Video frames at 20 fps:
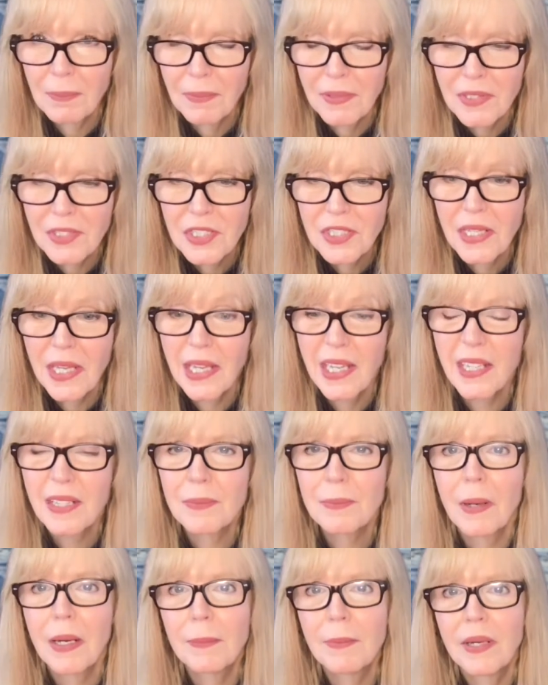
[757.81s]
and stained
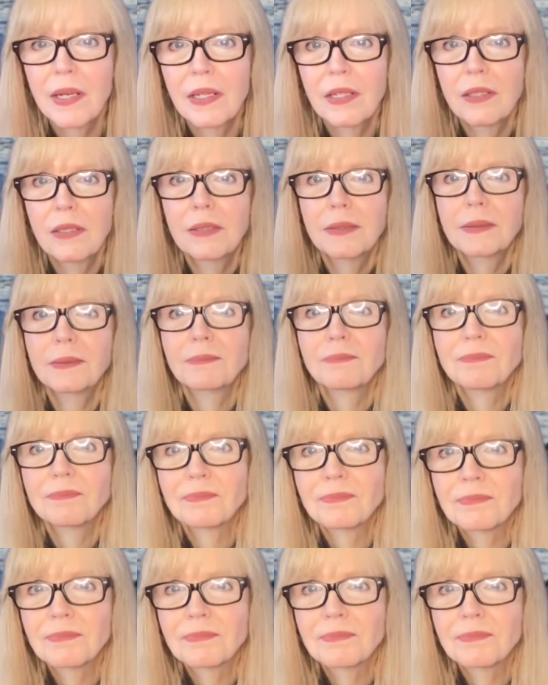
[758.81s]
by my own